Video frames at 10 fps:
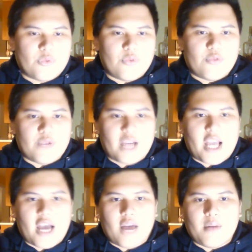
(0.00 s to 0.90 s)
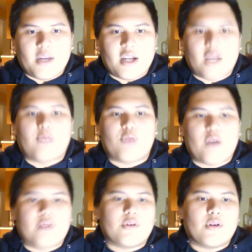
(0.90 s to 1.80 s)
For now, but not
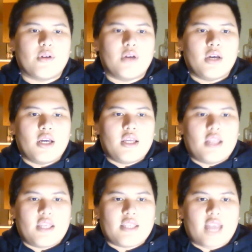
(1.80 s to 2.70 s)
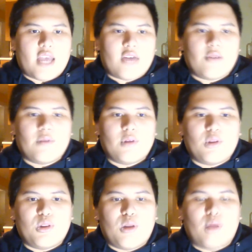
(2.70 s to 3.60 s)
forever. It's the ache of
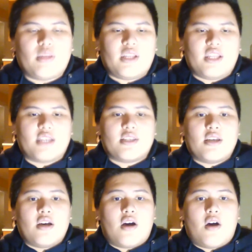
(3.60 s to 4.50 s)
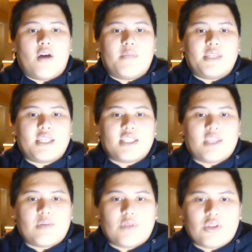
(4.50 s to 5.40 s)
loneliness, of missing
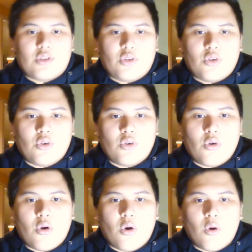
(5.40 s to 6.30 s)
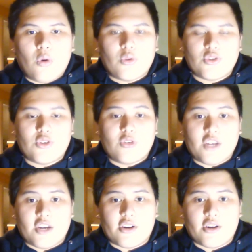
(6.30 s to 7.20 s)
someone you hold so
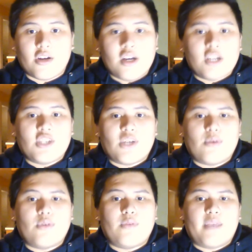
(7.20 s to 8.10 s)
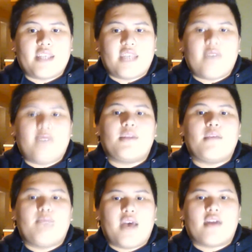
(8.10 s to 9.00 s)
dear, someone who makes everything
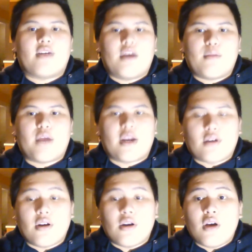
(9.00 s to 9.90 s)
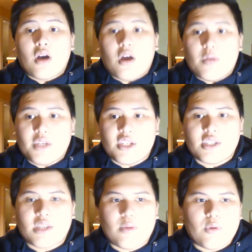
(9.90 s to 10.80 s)
better and brighter, of wishing
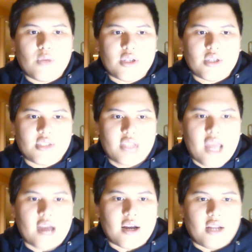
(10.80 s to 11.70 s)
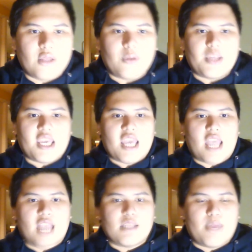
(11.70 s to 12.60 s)
someone was there and knowing they can't
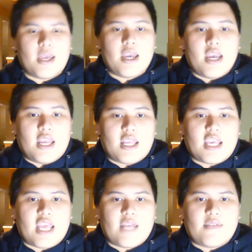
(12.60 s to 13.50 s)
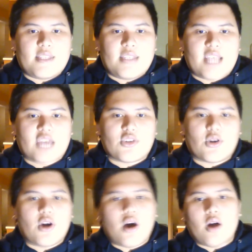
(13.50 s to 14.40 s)
be, and they can't even text or
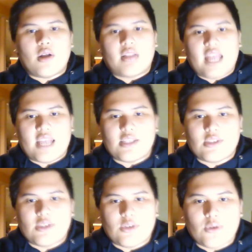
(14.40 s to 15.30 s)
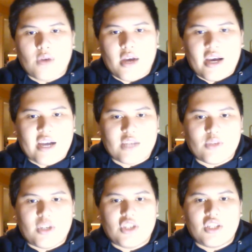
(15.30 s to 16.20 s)
call Lance to
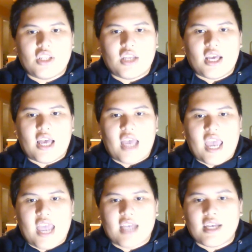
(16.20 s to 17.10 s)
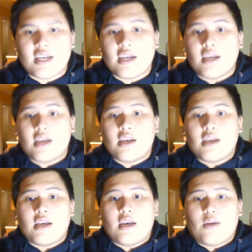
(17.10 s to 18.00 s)
assuage the ache.
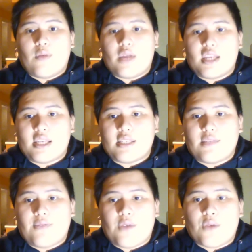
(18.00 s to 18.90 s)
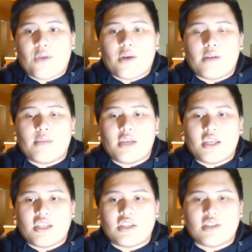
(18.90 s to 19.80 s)
When he's in the Fey realm, it's
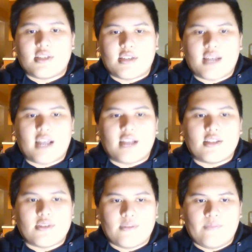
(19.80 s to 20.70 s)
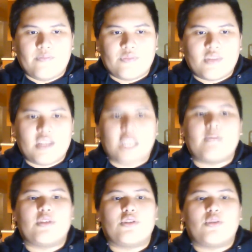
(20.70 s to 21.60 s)
just silence. Not to mention
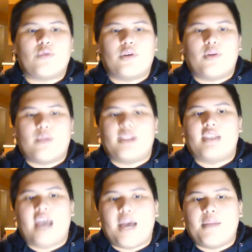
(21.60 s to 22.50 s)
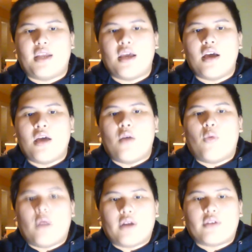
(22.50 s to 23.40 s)
the worry of what's happening,
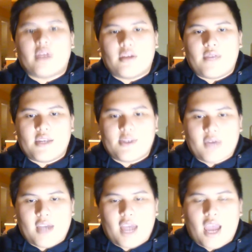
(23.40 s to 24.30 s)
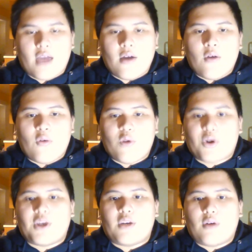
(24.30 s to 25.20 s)
wondering if he's okay,
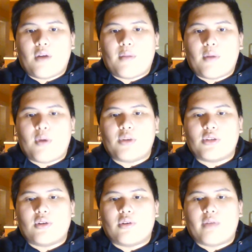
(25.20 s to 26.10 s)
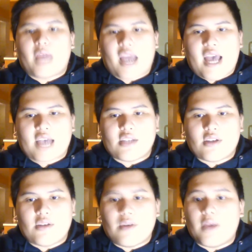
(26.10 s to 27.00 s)
worrying about what Allura might ask of
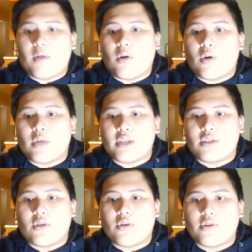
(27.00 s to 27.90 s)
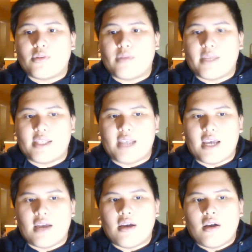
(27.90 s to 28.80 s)
him, or what the court might say,
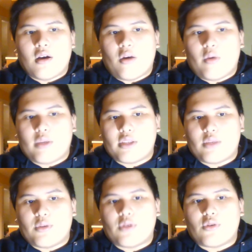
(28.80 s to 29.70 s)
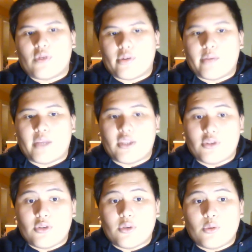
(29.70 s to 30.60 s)
or what the Winter Court might
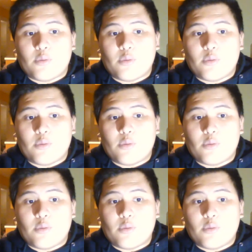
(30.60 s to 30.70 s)
do.